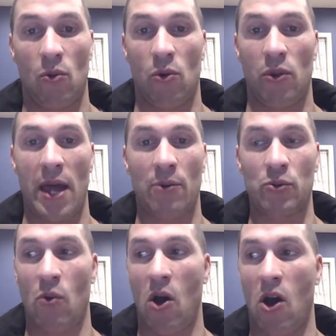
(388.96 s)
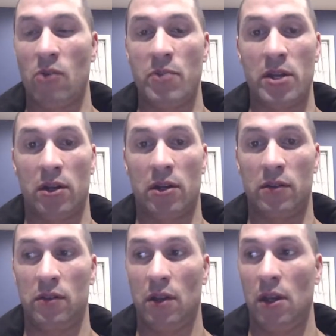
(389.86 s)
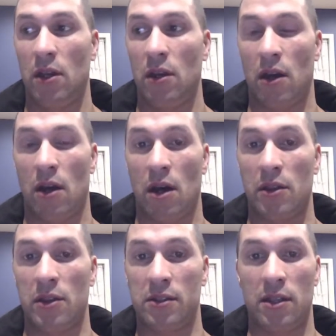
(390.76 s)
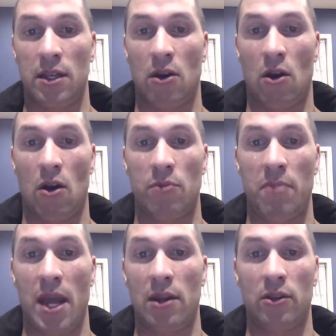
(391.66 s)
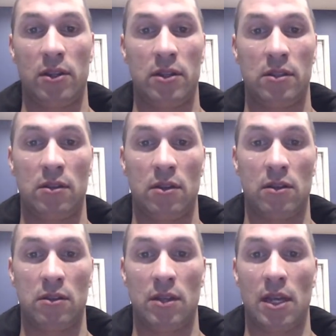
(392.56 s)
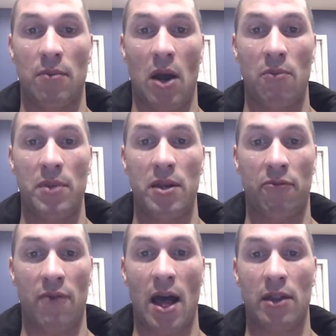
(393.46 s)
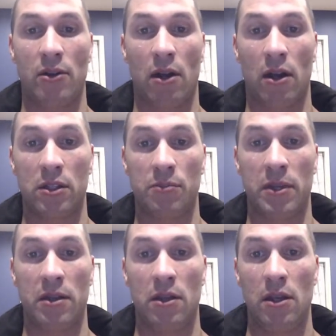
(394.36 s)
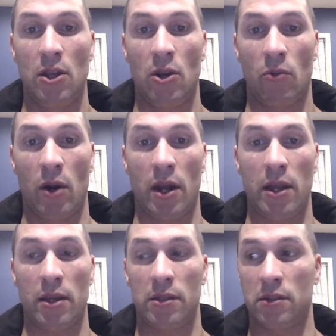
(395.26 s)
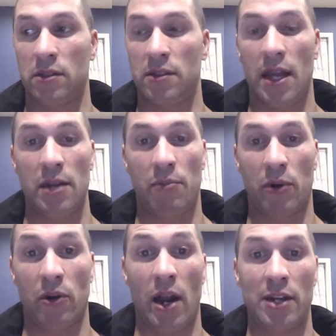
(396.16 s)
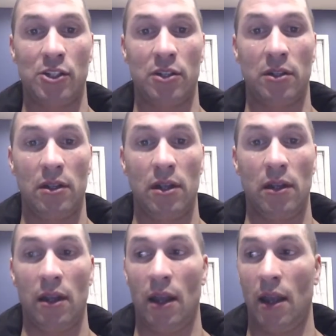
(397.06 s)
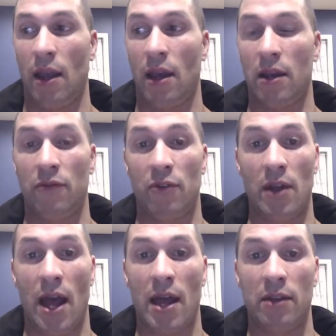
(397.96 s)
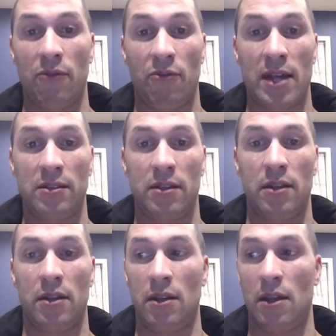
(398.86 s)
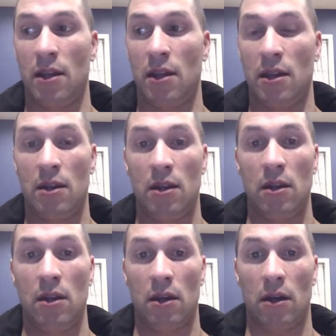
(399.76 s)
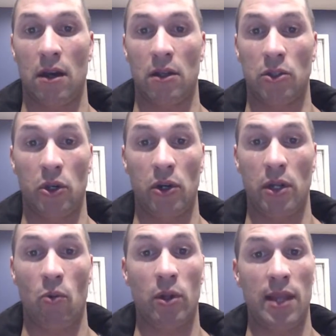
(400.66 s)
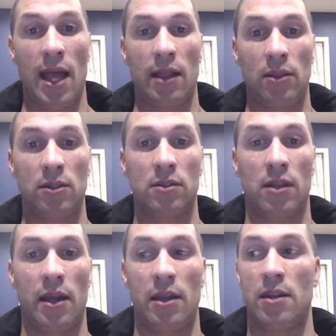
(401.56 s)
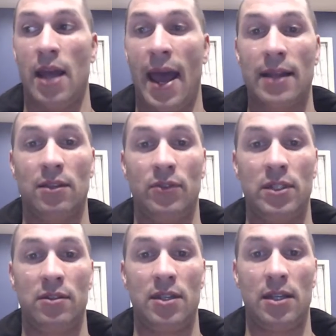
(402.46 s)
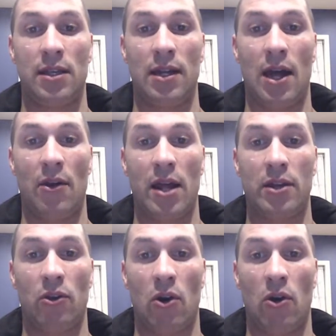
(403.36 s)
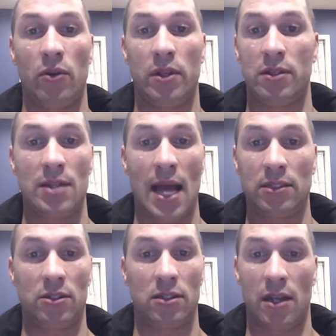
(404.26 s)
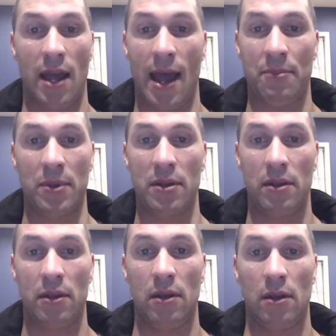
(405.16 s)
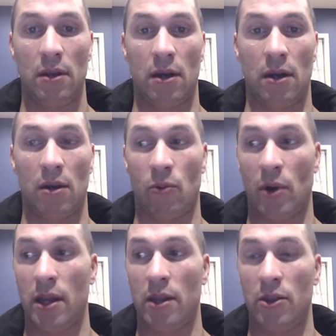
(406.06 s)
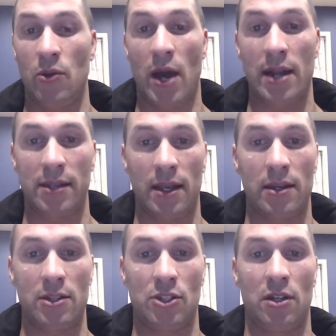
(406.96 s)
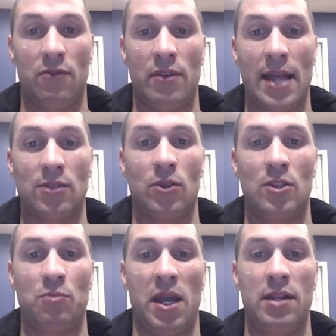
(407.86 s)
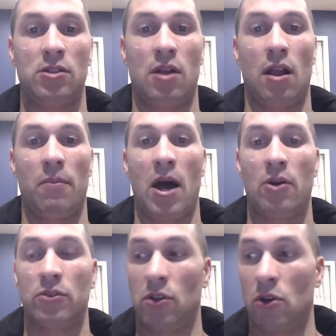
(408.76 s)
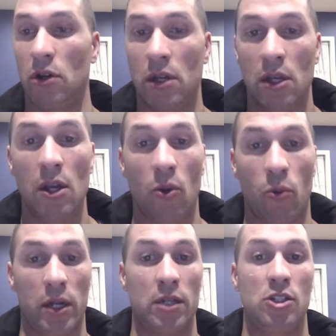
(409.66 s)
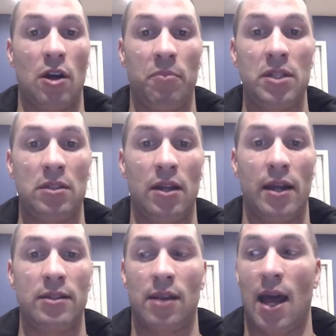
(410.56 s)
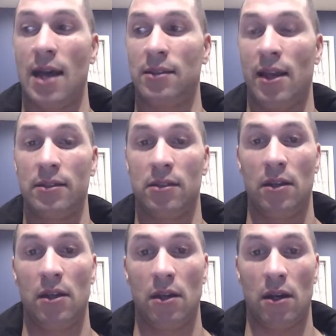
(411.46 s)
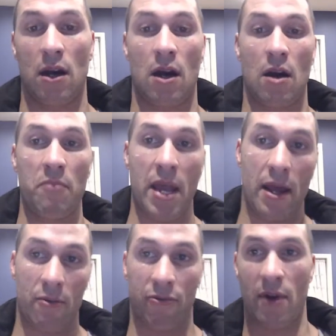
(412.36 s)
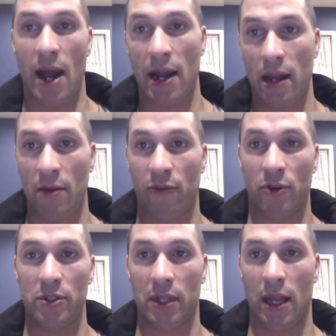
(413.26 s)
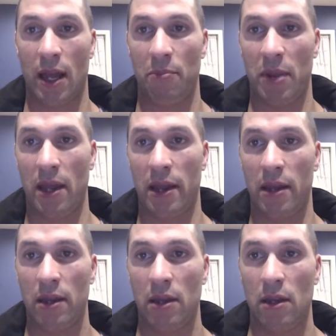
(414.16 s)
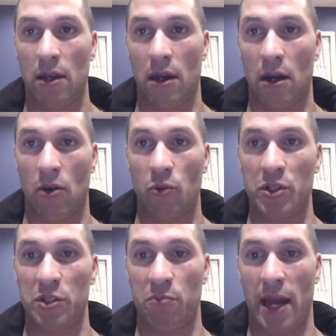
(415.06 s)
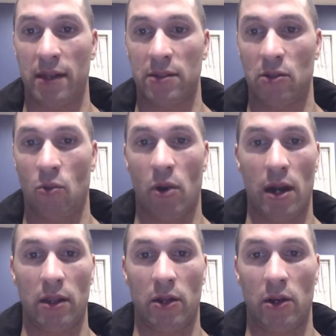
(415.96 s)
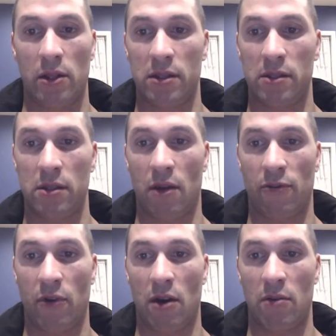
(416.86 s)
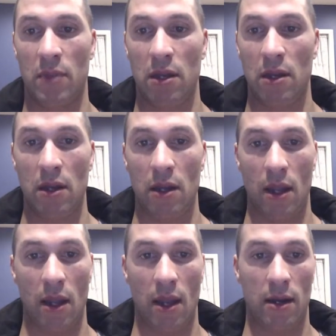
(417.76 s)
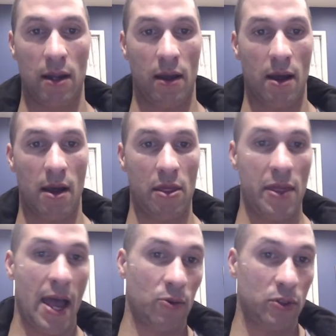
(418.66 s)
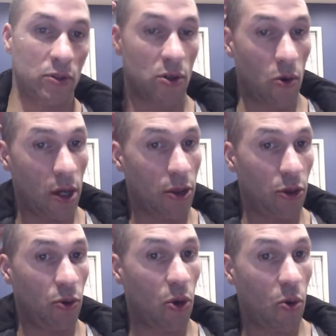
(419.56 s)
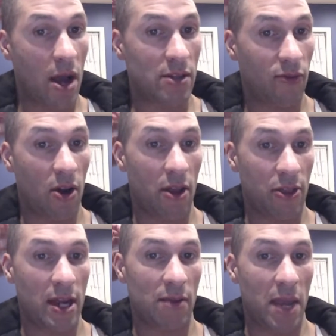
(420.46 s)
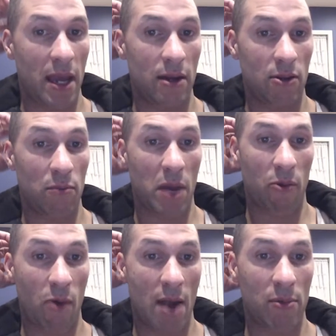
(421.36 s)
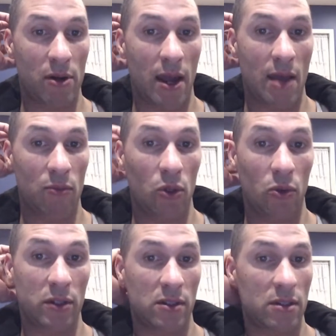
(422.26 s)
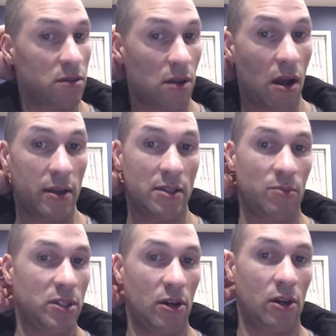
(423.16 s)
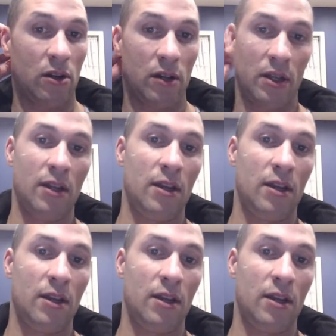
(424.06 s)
Well, that was wrong, because this thing called manhood, this thing about being a father and a husband, right, is a steady progression. And if you're not invested in learning what that looks like and actively seeking it out on your own, it's not just going to happen, right? You got to take initiative, and that's what this page is all about. So we're going to jump into tonight's content. Man Up Friday. First, I got to pay respects to where I learned this stuff from, and that was going through The Quest for Authentic Manhood Robert M. Lewis. This is all his material.